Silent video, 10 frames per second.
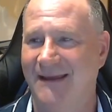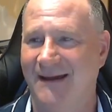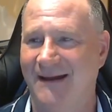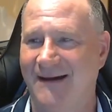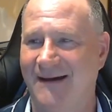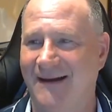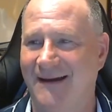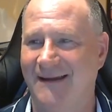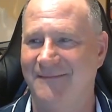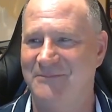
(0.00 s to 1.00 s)

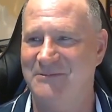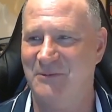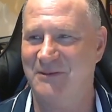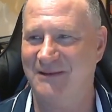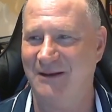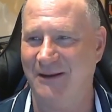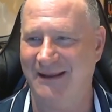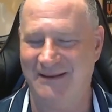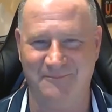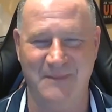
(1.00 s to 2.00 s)
And it was with,
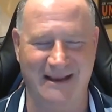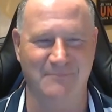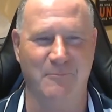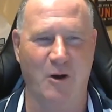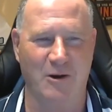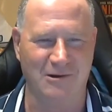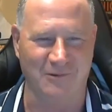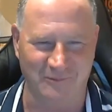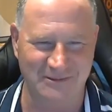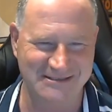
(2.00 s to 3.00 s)
again, Meghan
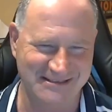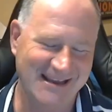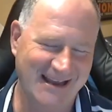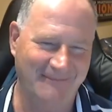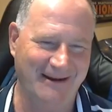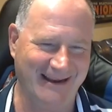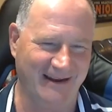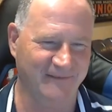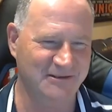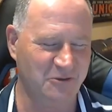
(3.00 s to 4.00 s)
Markle, which is, I mean, I kind
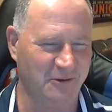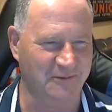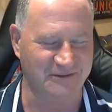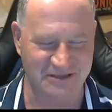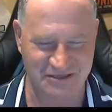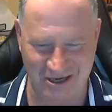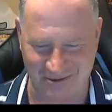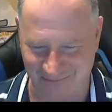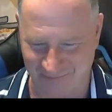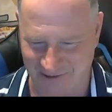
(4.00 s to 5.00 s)
of enjoyed her in the show.
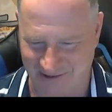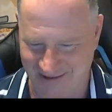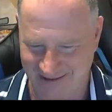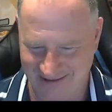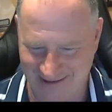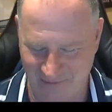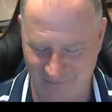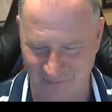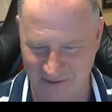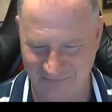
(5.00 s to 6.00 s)
I don't really care
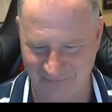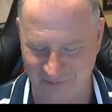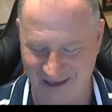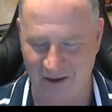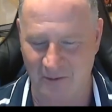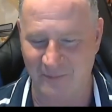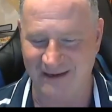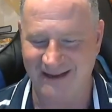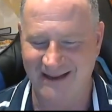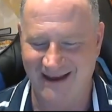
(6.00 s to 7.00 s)
for much of her now,
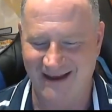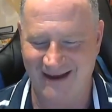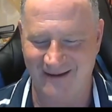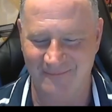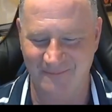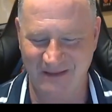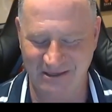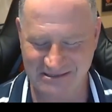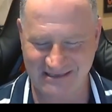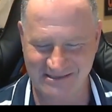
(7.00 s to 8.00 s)
but
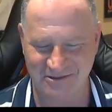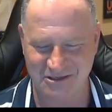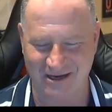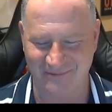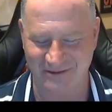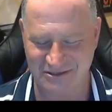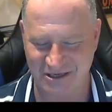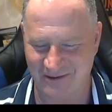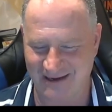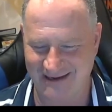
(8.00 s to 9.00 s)
she does a good job in the
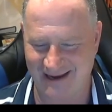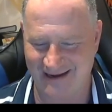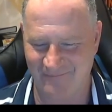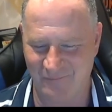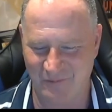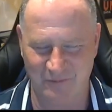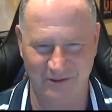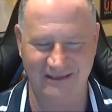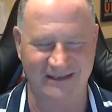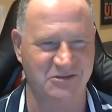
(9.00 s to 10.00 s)
show, and we're
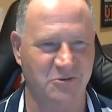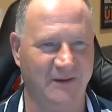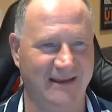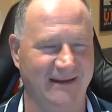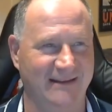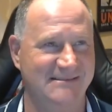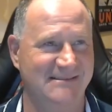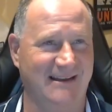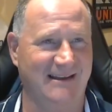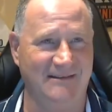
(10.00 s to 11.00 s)
really enjoying it.
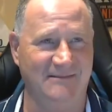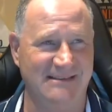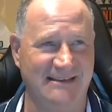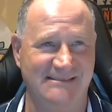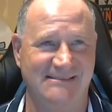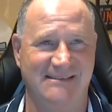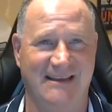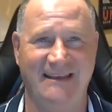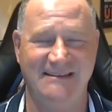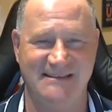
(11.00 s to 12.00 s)
It's, I don't know, it's like
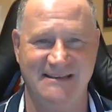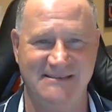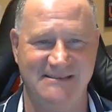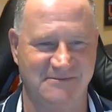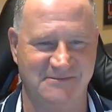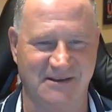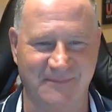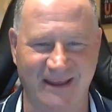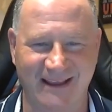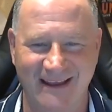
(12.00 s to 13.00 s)
8 seasons or
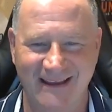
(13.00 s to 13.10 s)
something.